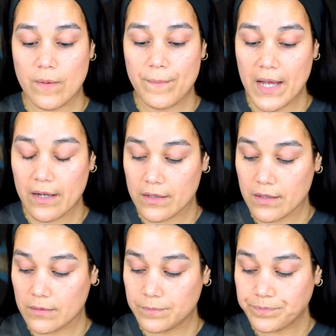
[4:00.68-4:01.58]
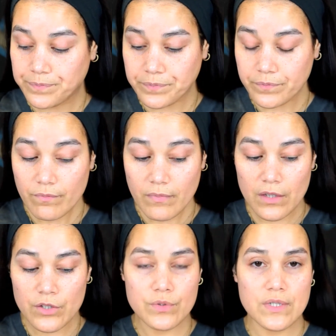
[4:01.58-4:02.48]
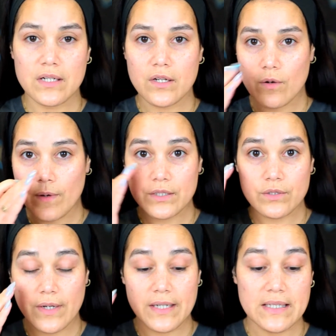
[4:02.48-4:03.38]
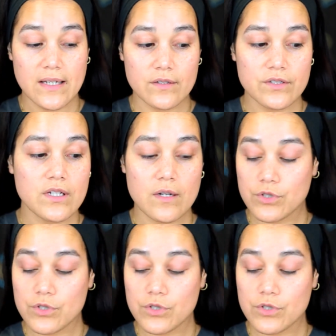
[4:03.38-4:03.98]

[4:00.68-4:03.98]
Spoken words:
So I'm not going to use any corrector or anything under there.